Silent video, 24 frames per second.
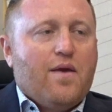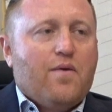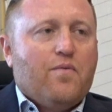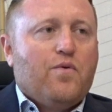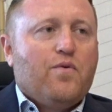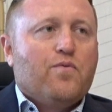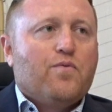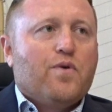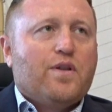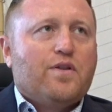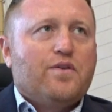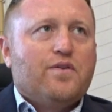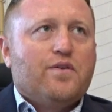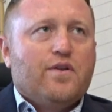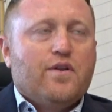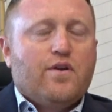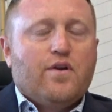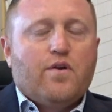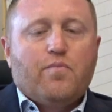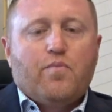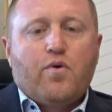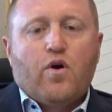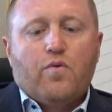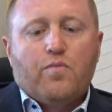we rented
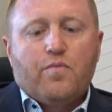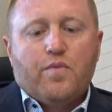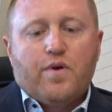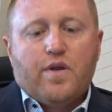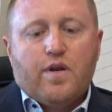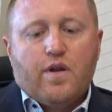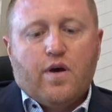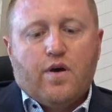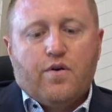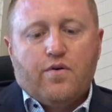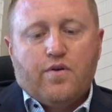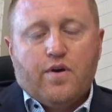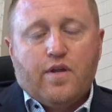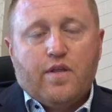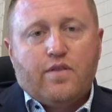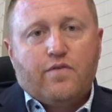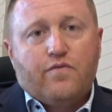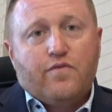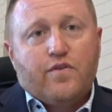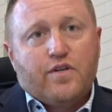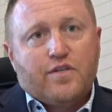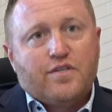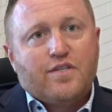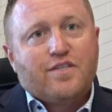an apartment underneath
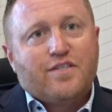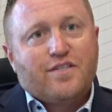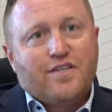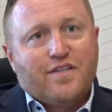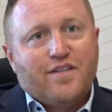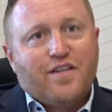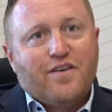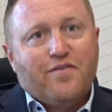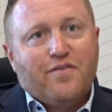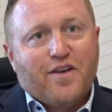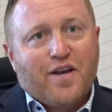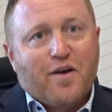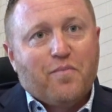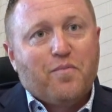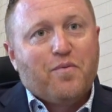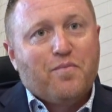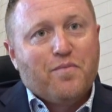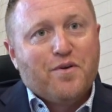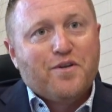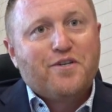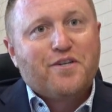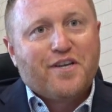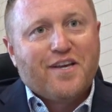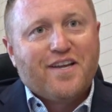of an assisted living up in
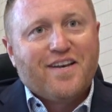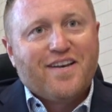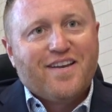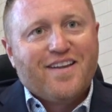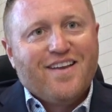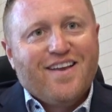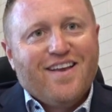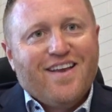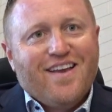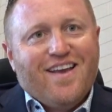Michigan.